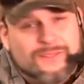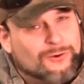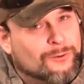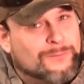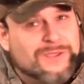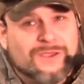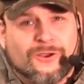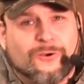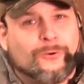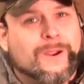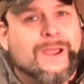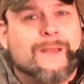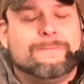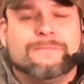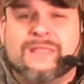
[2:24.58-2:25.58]
there'll be a
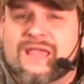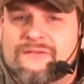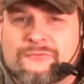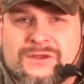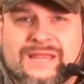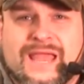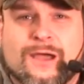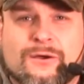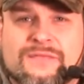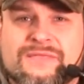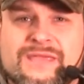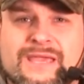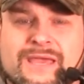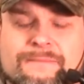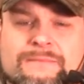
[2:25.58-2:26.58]
grab every now and
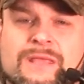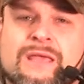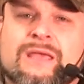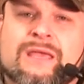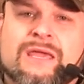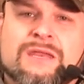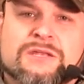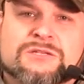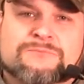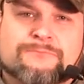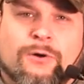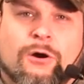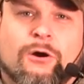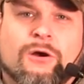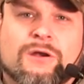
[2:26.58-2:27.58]
then. It is
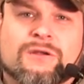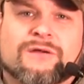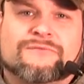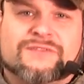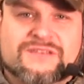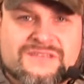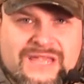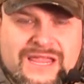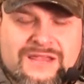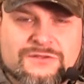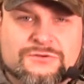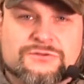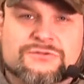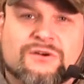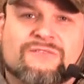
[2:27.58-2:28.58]
part of the
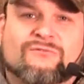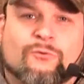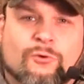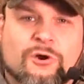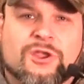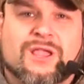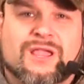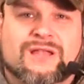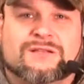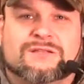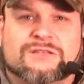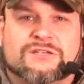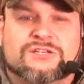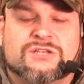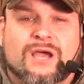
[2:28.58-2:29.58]
dangers of working
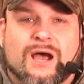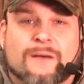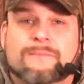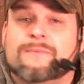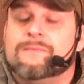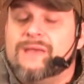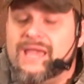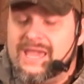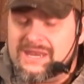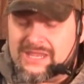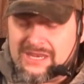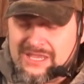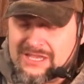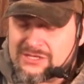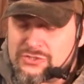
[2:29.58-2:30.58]
into the shop. And
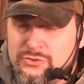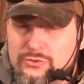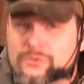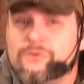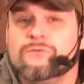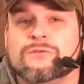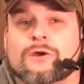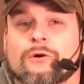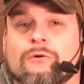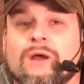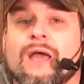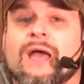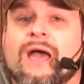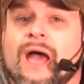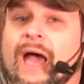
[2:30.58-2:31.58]
it is true, though,
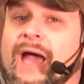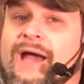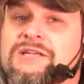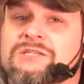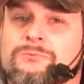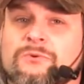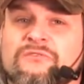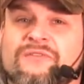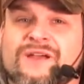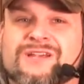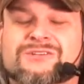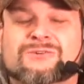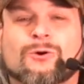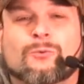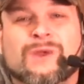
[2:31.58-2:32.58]
as a
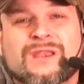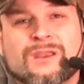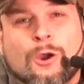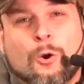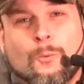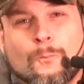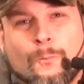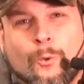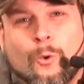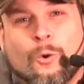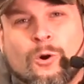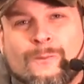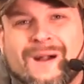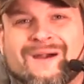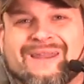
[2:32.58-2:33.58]
professional, we know
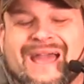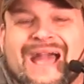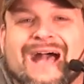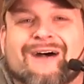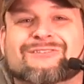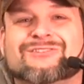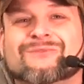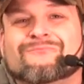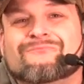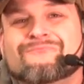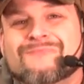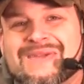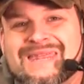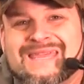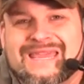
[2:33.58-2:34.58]
more about how to
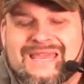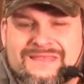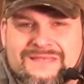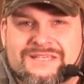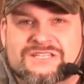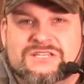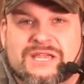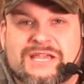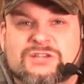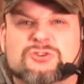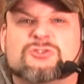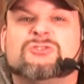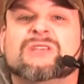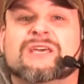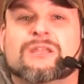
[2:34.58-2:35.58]
mitigate these
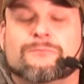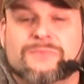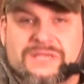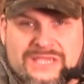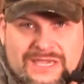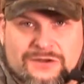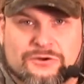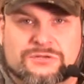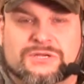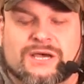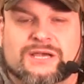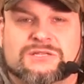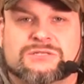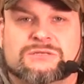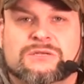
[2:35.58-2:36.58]
dangers than a beginner
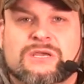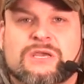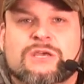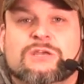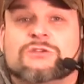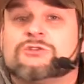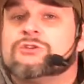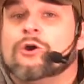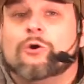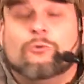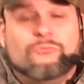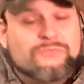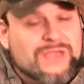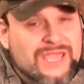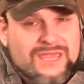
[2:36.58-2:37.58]
does.
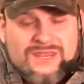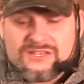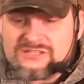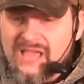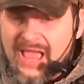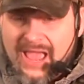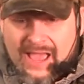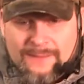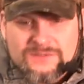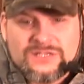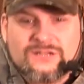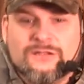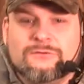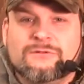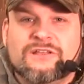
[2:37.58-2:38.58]
So it is
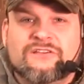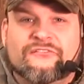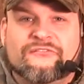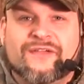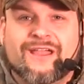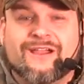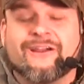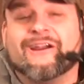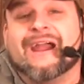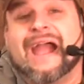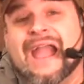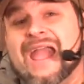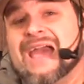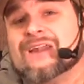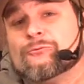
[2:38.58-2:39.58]
absolutely fair
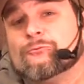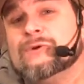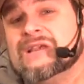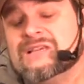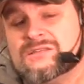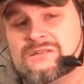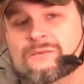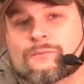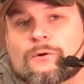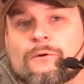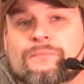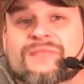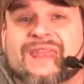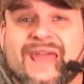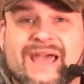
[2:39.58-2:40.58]
and
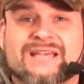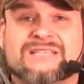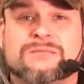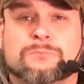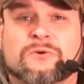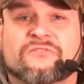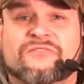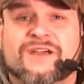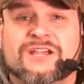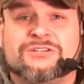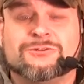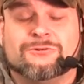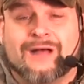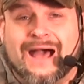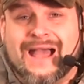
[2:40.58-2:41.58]
reasonable that as a
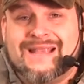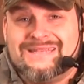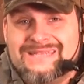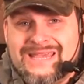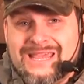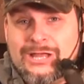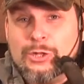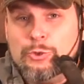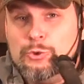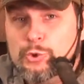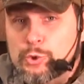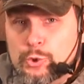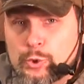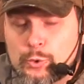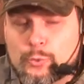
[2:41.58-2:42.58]
professional, I tell
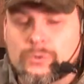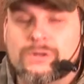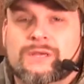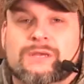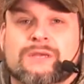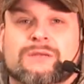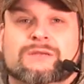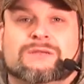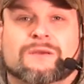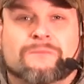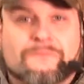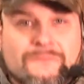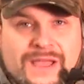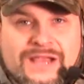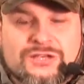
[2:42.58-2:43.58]
you to
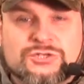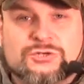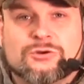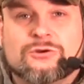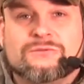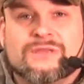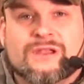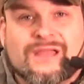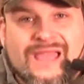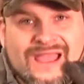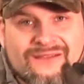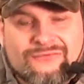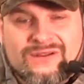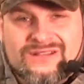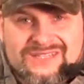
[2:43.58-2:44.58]
make sure that
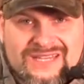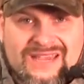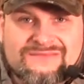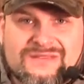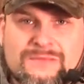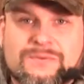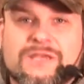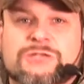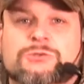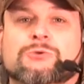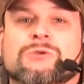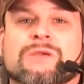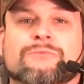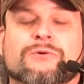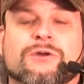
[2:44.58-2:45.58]
every safety piece
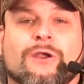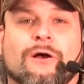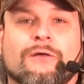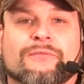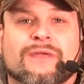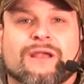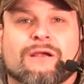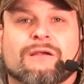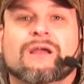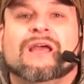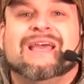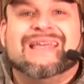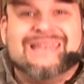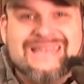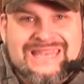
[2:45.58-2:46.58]
you can put on there
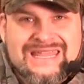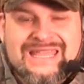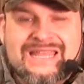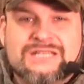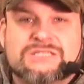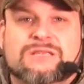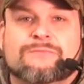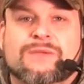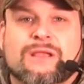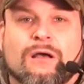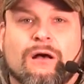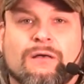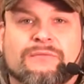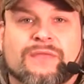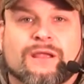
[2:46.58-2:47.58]
needs to be
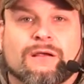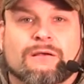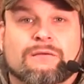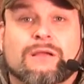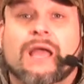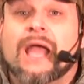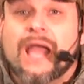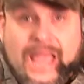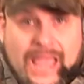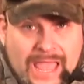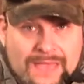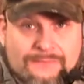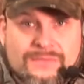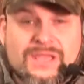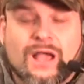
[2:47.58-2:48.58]
on there,
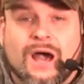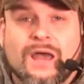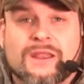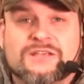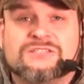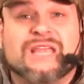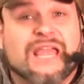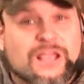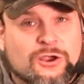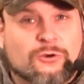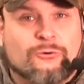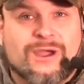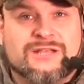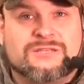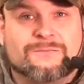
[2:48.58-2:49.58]
and be honest and
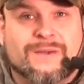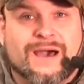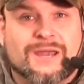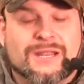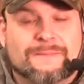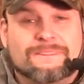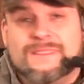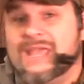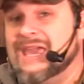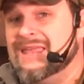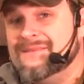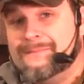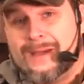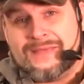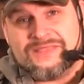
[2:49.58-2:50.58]
correct about it.
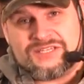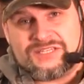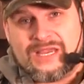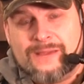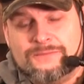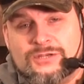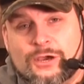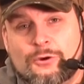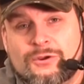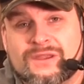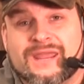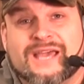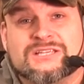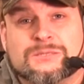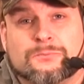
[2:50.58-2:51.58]
And by the same
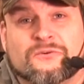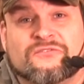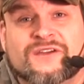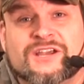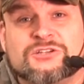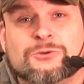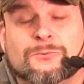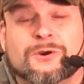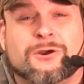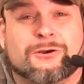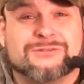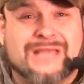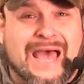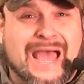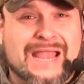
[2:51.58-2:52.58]
token, as a professional,
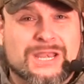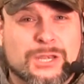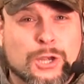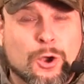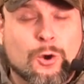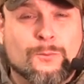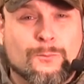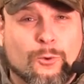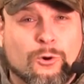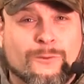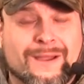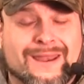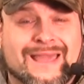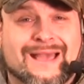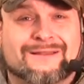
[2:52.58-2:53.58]
because I know more
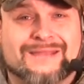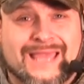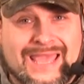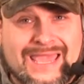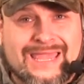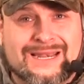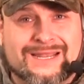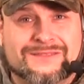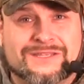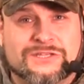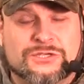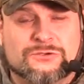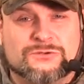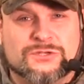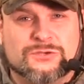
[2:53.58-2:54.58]
about how to handle it
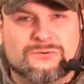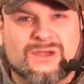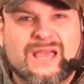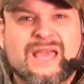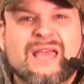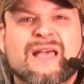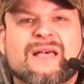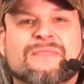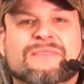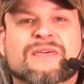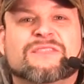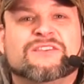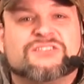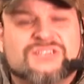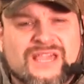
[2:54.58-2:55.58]
than you do,
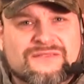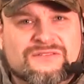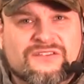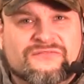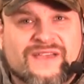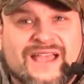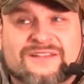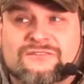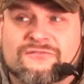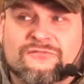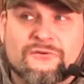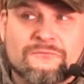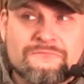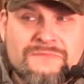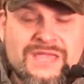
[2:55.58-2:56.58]
that the safety factor
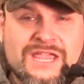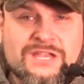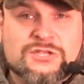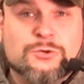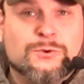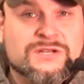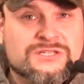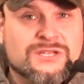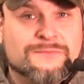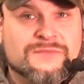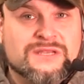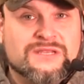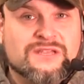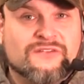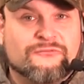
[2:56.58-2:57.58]
for me doing
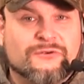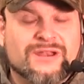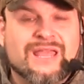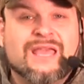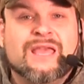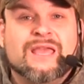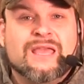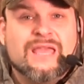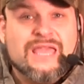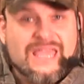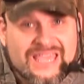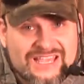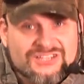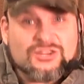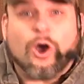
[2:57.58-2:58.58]
something different
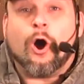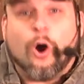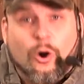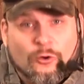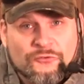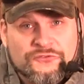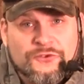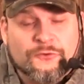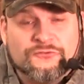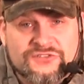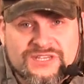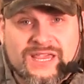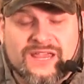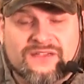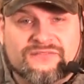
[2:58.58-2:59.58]
is also
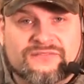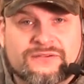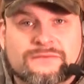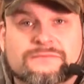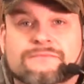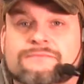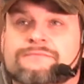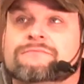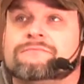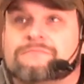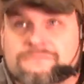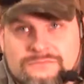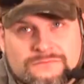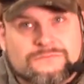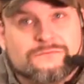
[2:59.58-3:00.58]
safe,
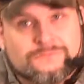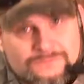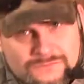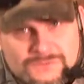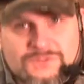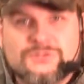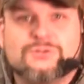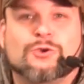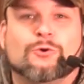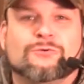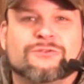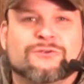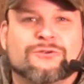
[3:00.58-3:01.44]
to a